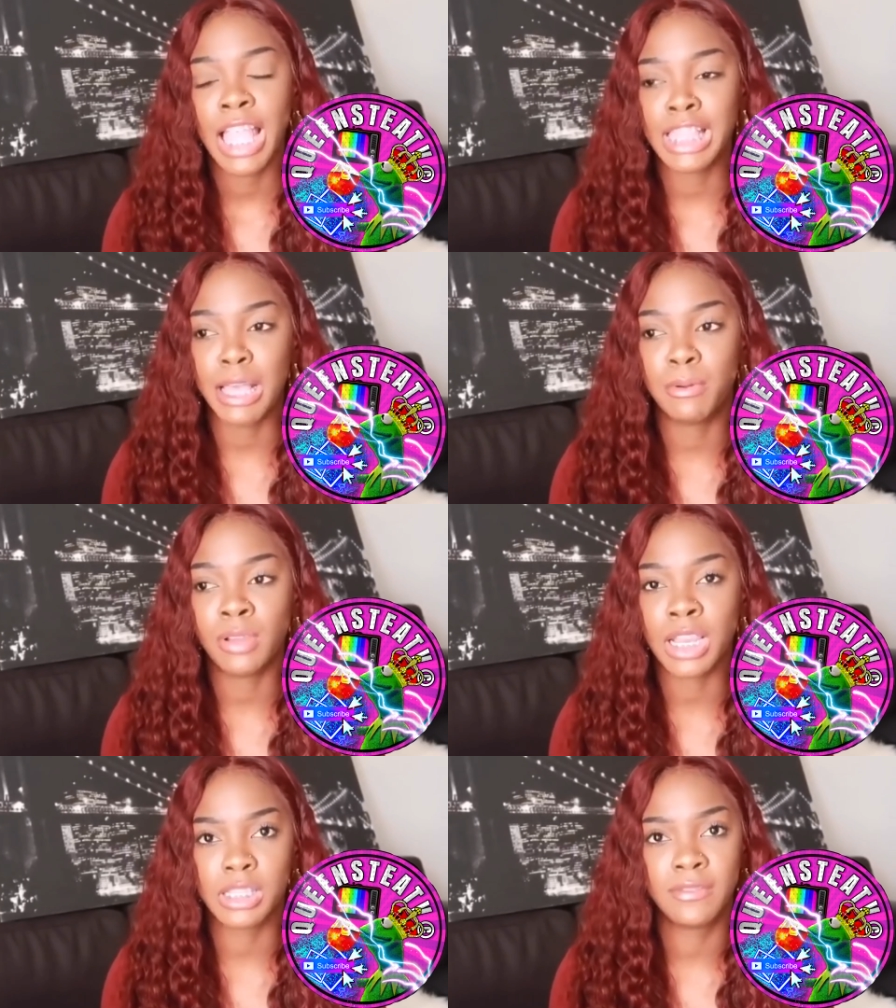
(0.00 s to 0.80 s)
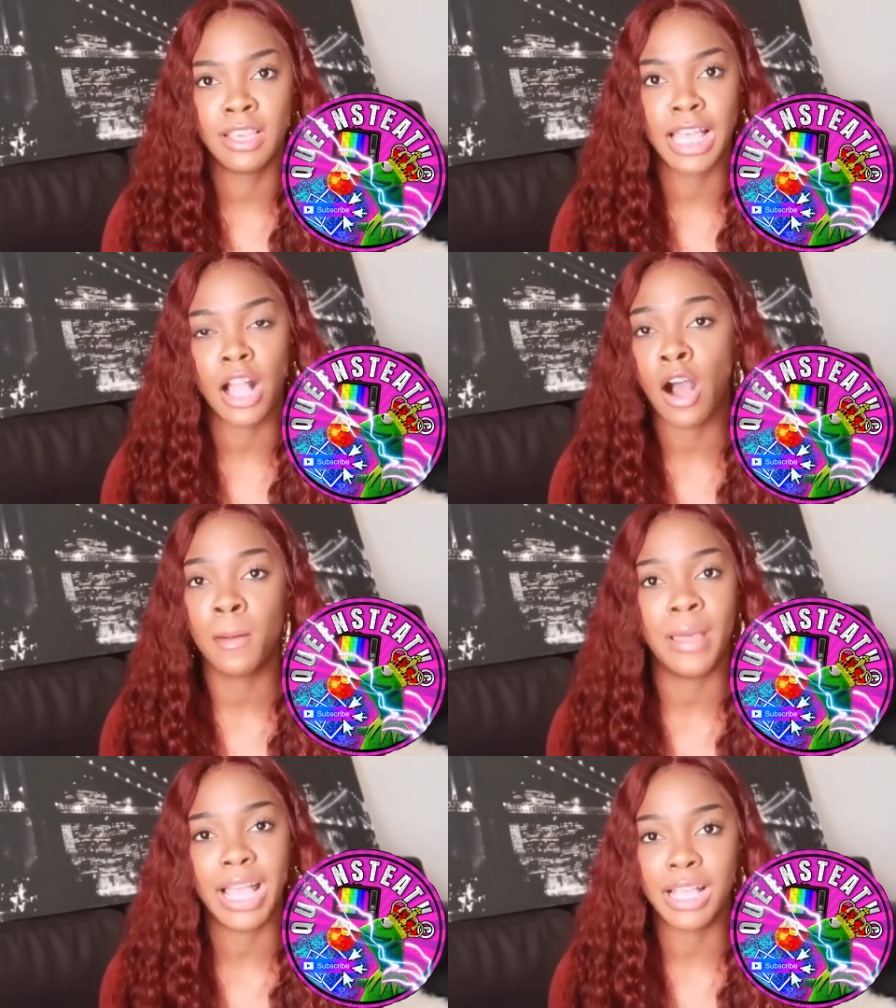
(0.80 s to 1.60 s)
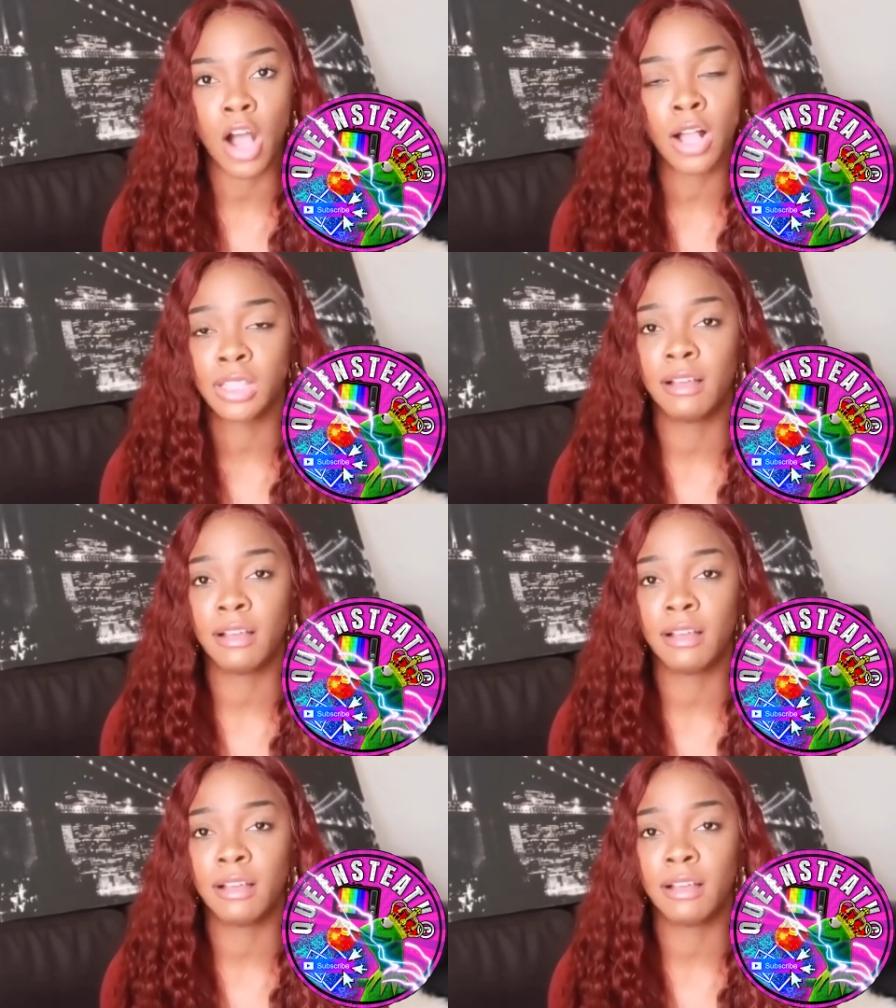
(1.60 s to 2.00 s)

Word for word: at that point I just felt like all back all